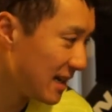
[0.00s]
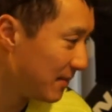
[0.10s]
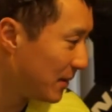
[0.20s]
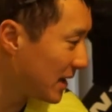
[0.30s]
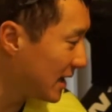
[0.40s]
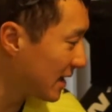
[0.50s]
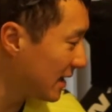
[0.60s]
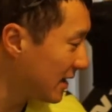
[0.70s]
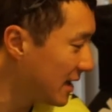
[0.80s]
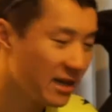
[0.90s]
But
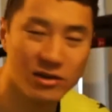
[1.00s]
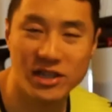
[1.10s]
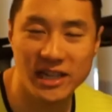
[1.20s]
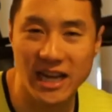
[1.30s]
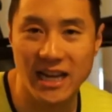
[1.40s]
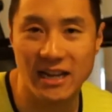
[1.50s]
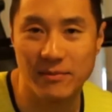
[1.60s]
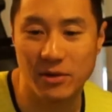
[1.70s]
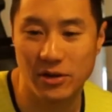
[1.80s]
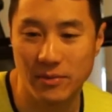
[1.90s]
in here today,
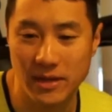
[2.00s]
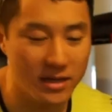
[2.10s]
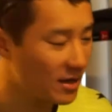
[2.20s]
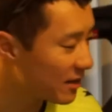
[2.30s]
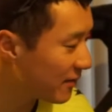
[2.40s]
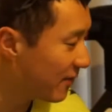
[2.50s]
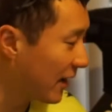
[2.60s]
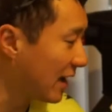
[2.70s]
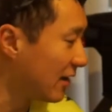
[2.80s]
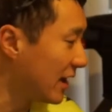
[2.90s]
I'm going to be
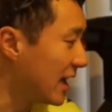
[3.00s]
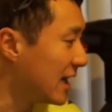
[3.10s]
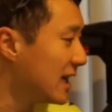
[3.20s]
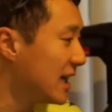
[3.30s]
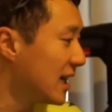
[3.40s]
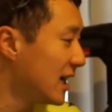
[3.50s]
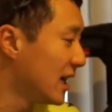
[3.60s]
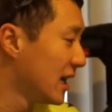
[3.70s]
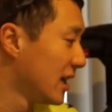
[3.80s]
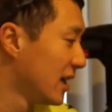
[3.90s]
unveiling
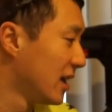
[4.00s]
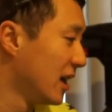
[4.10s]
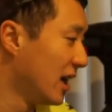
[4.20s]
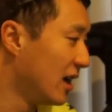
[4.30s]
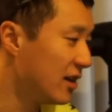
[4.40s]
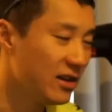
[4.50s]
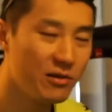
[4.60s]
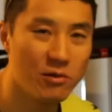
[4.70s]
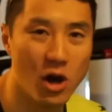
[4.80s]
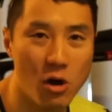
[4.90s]

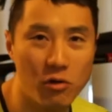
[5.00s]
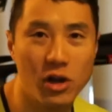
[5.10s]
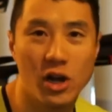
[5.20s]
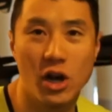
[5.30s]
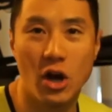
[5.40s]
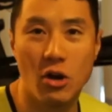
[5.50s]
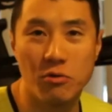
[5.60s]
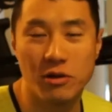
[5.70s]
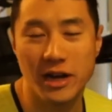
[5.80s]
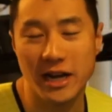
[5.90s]
new Hoka
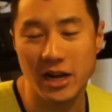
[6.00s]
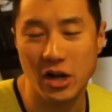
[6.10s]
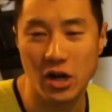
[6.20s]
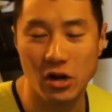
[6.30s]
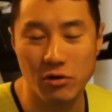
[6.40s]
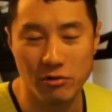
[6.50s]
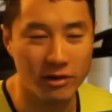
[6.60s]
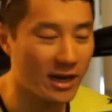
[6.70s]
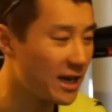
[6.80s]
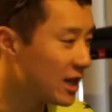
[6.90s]
One
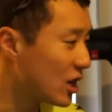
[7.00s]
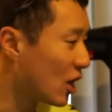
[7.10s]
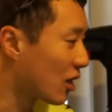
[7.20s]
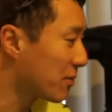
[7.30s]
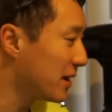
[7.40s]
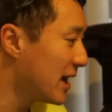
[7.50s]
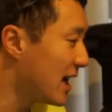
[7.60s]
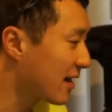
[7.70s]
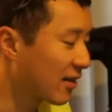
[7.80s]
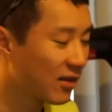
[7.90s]
One Carbon
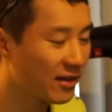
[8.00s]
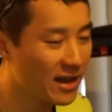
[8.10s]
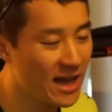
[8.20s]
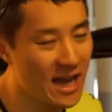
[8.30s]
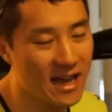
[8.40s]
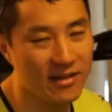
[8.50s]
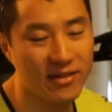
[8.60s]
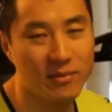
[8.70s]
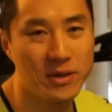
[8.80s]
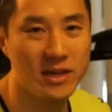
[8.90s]
X
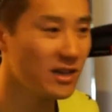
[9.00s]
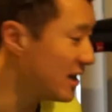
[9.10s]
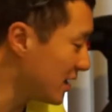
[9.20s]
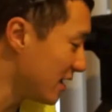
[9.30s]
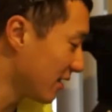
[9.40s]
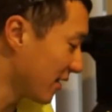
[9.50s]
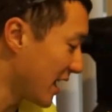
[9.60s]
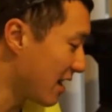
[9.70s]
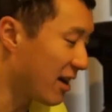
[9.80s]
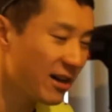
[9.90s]
SPEs.
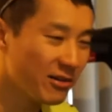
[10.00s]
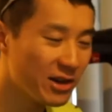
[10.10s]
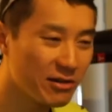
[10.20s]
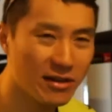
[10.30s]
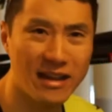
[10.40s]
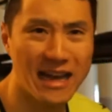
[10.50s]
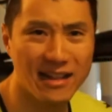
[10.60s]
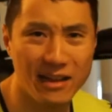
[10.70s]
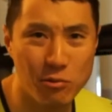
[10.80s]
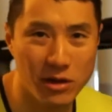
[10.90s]
Now, I don't know
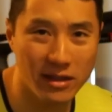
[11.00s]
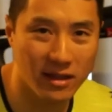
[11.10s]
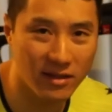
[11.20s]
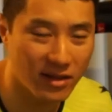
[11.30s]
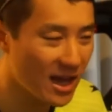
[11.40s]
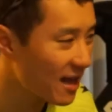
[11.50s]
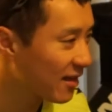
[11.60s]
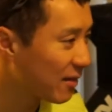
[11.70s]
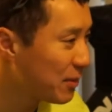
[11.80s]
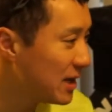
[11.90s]
exactly what these
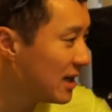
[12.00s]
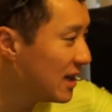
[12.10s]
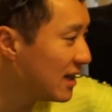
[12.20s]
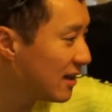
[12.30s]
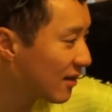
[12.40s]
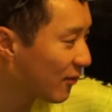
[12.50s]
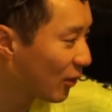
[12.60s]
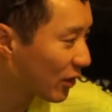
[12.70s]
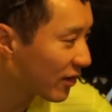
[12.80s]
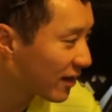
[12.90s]
SPEs
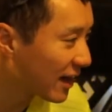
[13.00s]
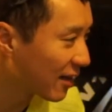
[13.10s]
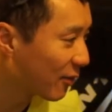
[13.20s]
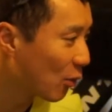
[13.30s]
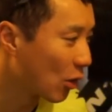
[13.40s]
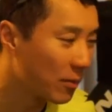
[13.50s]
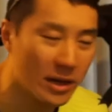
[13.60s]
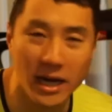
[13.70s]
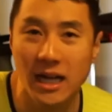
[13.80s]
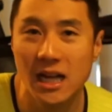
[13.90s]
fully stands for, but